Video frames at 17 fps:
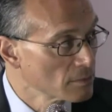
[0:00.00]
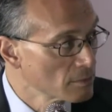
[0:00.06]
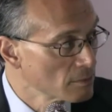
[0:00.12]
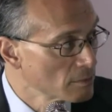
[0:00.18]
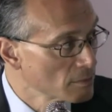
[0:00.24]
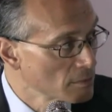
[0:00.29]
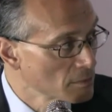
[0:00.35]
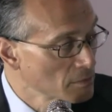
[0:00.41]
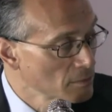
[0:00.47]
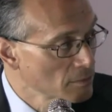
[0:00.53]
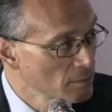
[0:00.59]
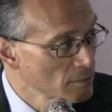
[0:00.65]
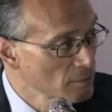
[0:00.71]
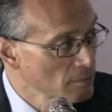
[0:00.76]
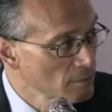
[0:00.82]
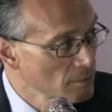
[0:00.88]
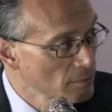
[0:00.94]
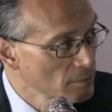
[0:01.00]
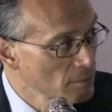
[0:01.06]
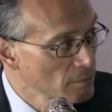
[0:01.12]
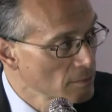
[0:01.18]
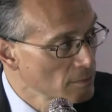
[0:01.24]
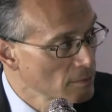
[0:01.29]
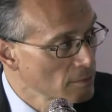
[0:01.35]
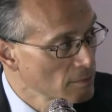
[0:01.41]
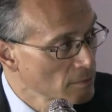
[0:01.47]

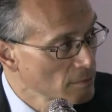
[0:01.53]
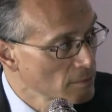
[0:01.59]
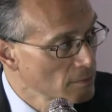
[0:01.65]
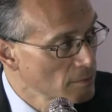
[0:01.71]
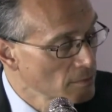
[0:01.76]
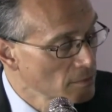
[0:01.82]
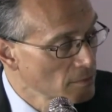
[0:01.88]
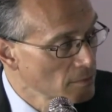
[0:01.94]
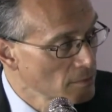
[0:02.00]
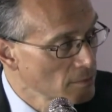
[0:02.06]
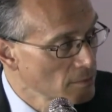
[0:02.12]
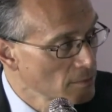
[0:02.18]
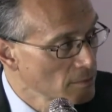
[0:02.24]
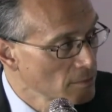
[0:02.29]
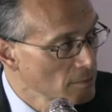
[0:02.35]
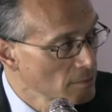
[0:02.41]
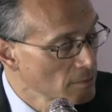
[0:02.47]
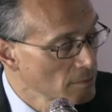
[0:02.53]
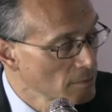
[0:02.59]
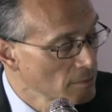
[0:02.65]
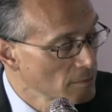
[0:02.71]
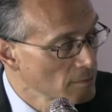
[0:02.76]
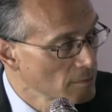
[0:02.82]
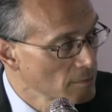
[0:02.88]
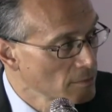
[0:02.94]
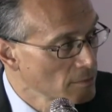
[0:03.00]

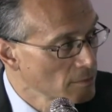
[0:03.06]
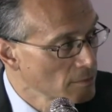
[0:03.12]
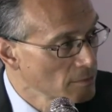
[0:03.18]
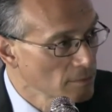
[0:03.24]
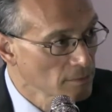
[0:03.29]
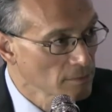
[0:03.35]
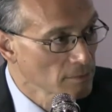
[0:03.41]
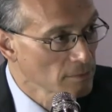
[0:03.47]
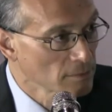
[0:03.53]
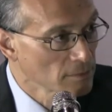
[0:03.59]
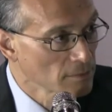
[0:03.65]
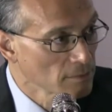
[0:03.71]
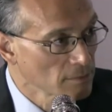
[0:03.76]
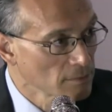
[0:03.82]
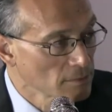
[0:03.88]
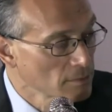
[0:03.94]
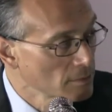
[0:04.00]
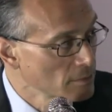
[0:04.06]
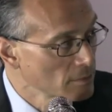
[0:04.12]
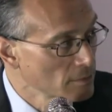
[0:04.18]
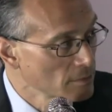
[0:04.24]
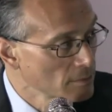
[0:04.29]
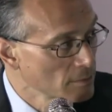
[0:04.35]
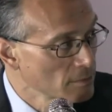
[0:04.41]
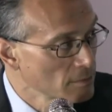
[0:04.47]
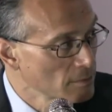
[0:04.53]

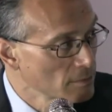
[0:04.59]
The person shown says nothing.